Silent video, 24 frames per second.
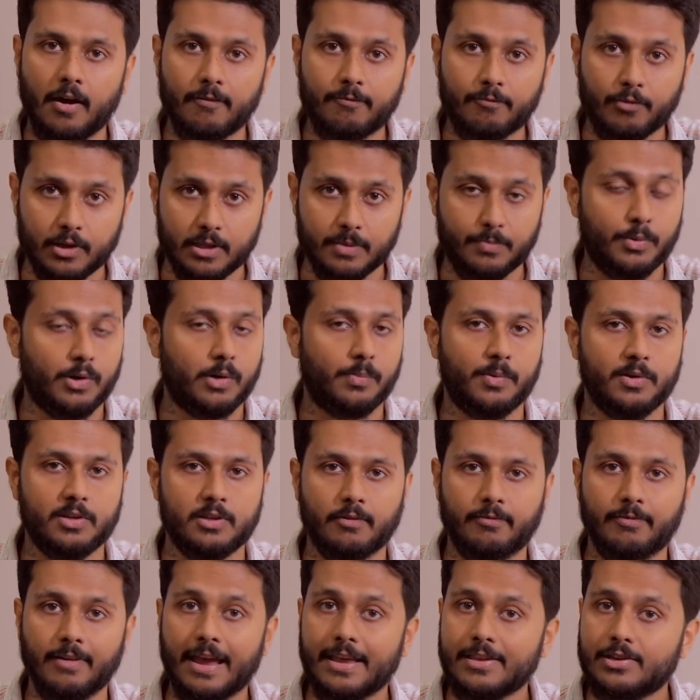for the purpose
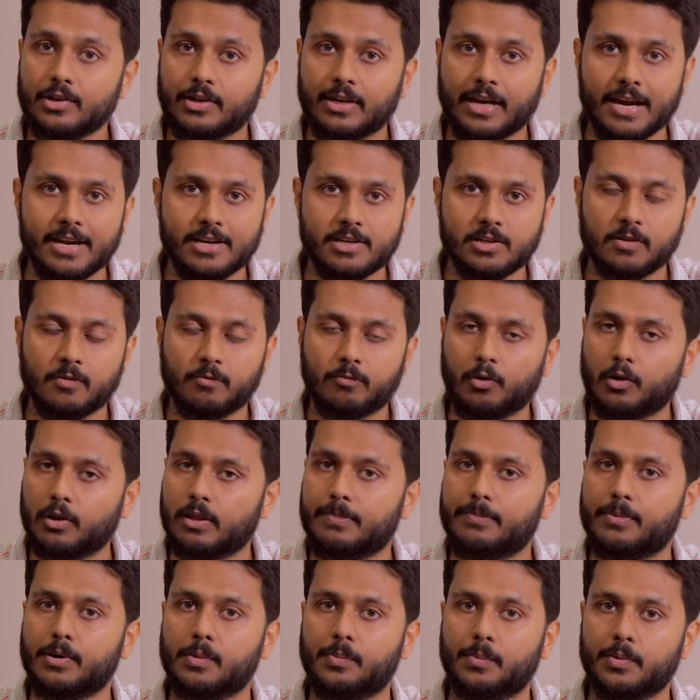of education, for the
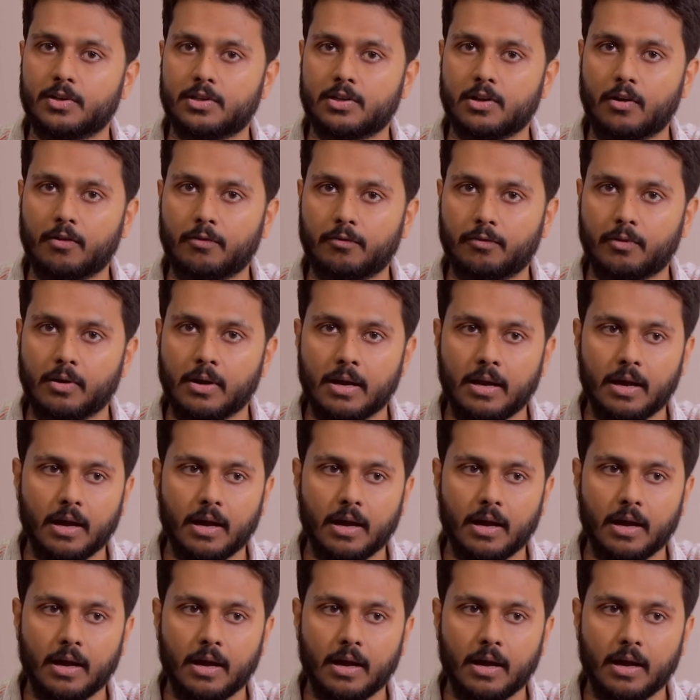purpose of